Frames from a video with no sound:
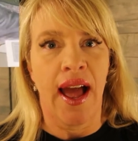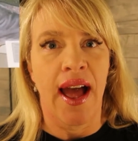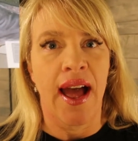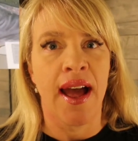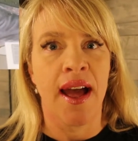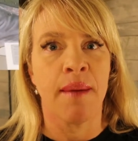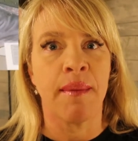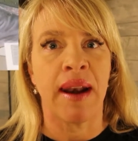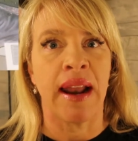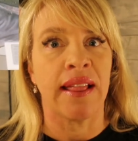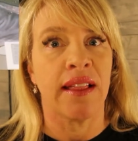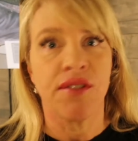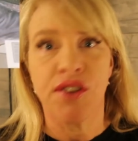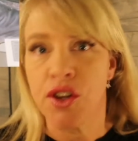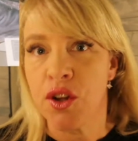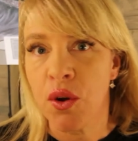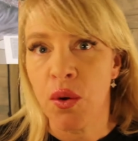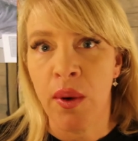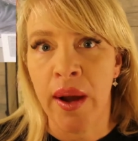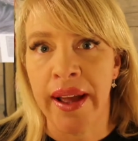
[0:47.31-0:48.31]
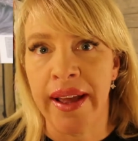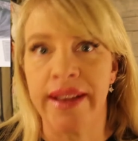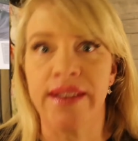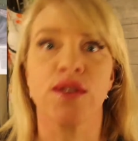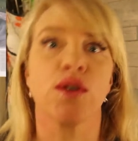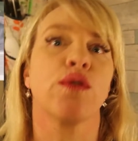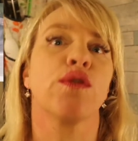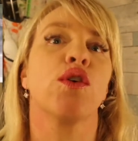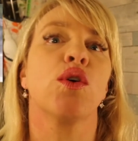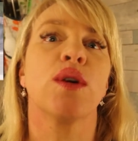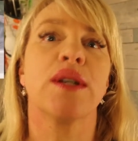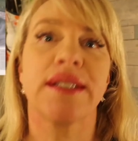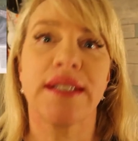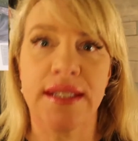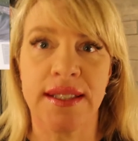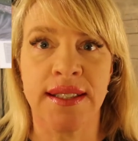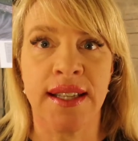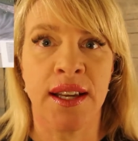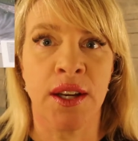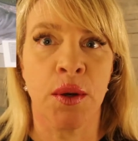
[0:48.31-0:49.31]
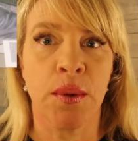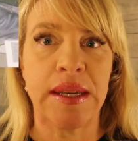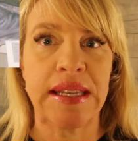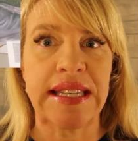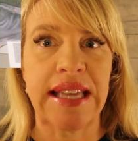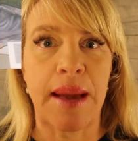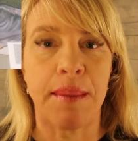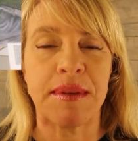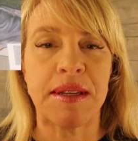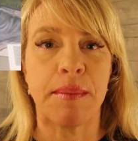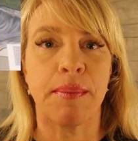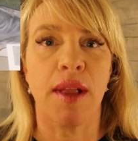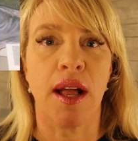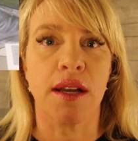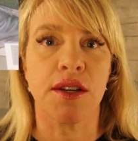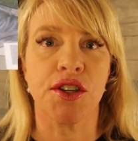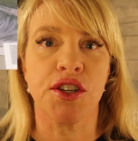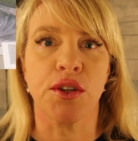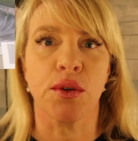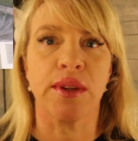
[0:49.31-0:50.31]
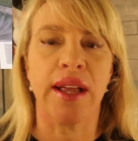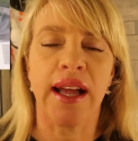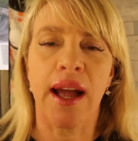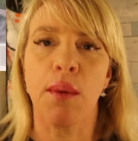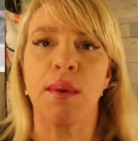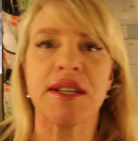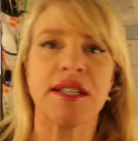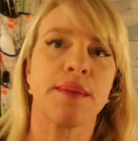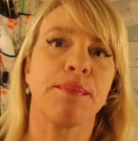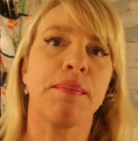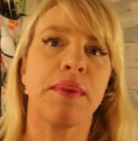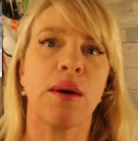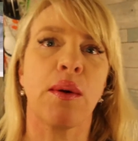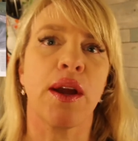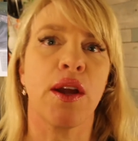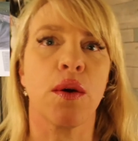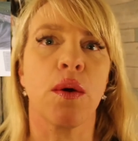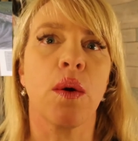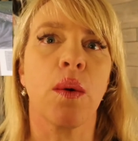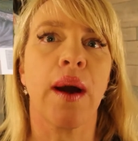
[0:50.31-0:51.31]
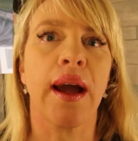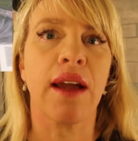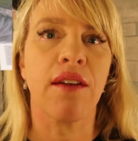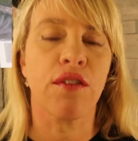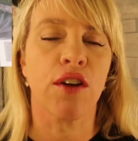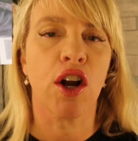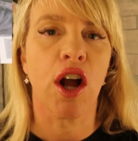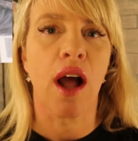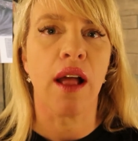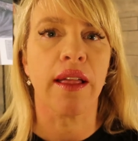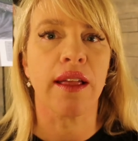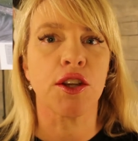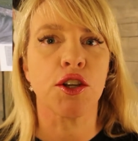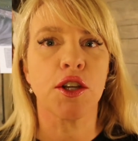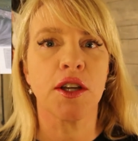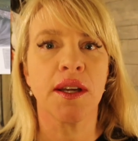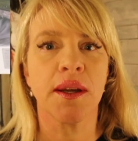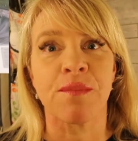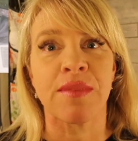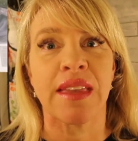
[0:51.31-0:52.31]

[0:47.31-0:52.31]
And I lived in Hawaii, so of course the sun always kept it blonde too. Like I went to BYU Hawaii for college.